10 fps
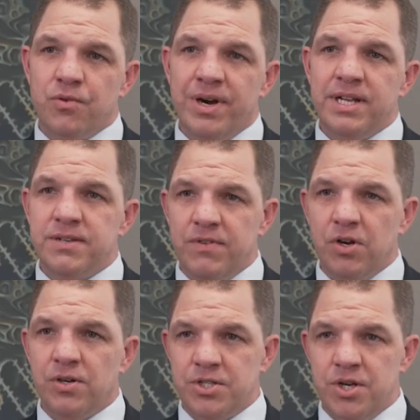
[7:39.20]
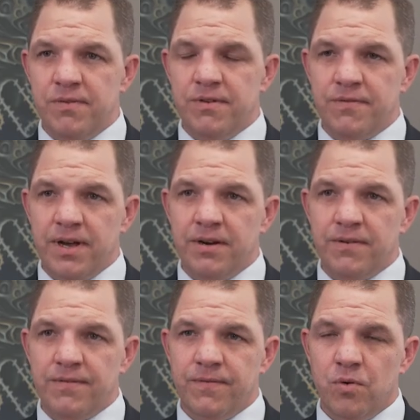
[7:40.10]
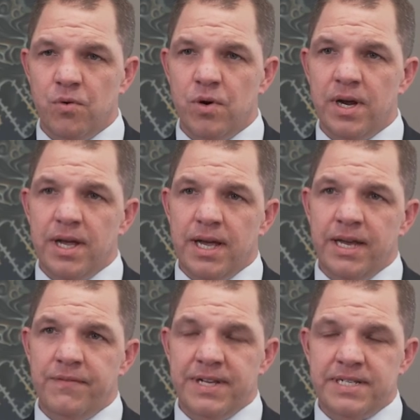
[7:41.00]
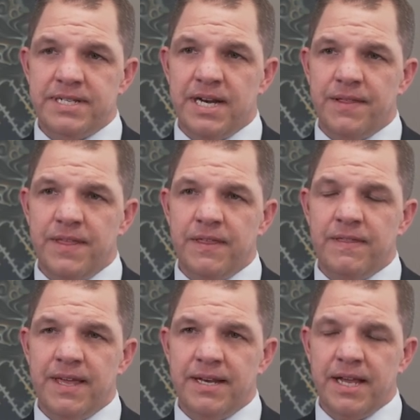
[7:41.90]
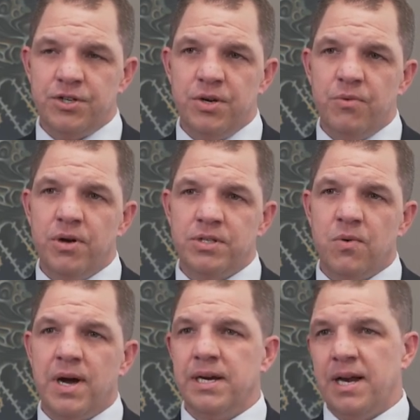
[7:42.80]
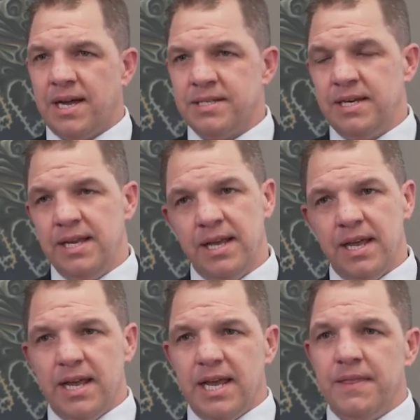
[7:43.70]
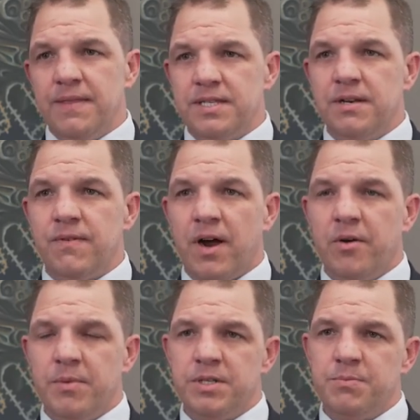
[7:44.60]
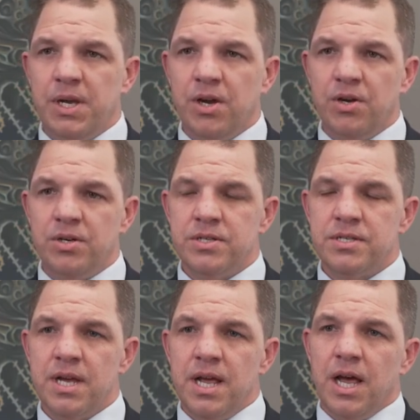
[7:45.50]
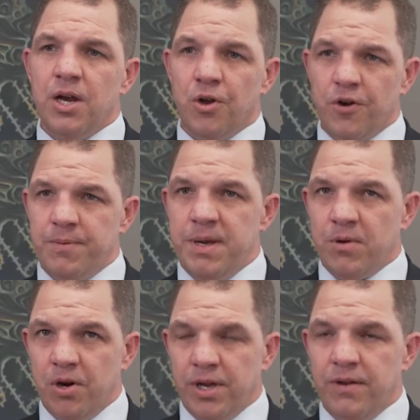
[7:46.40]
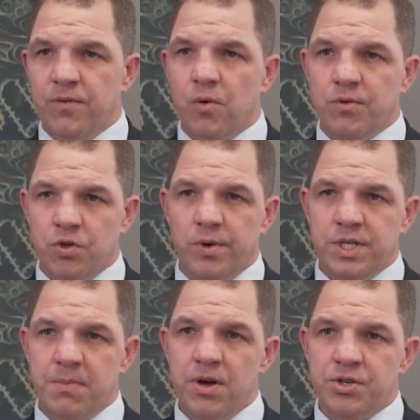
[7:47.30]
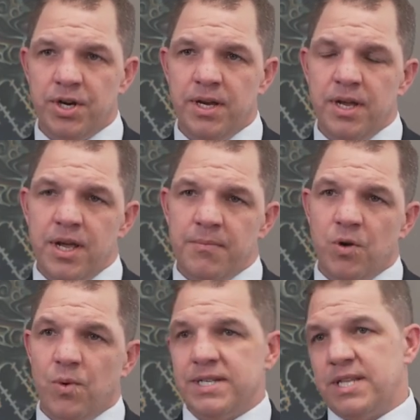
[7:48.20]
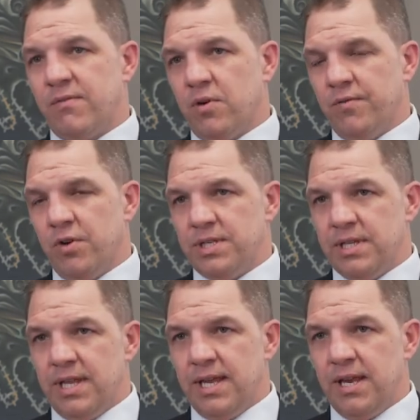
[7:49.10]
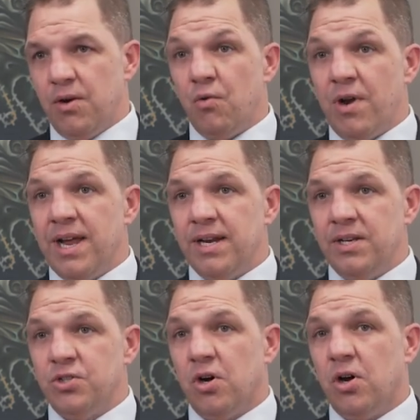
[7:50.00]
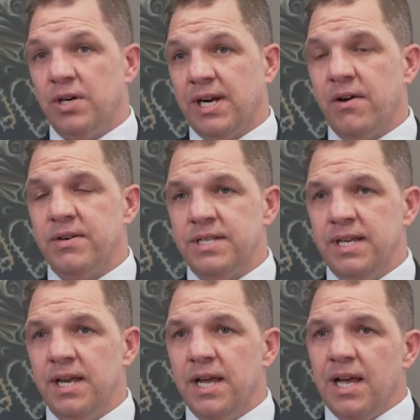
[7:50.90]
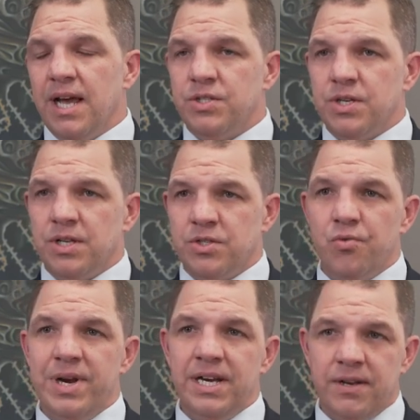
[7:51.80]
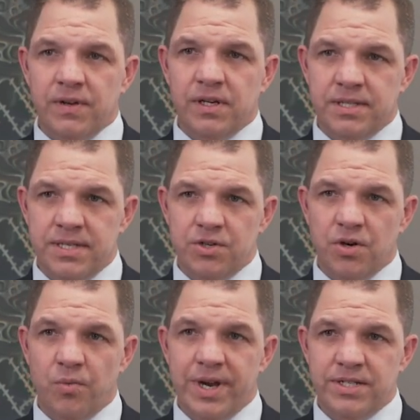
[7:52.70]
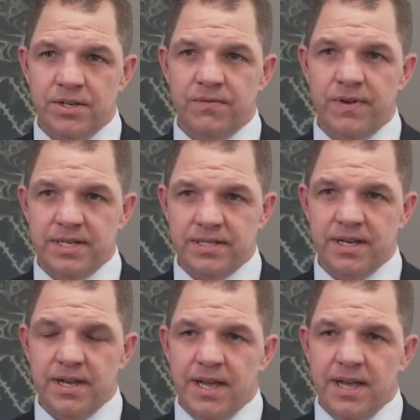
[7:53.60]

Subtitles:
a relatively conservative fund for investors. And I think that actually works quite nicely in this environment because a lot of people are looking for offshore exposure. But once they've converted their Rand into hard currency, it's a really difficult decision on where to invest.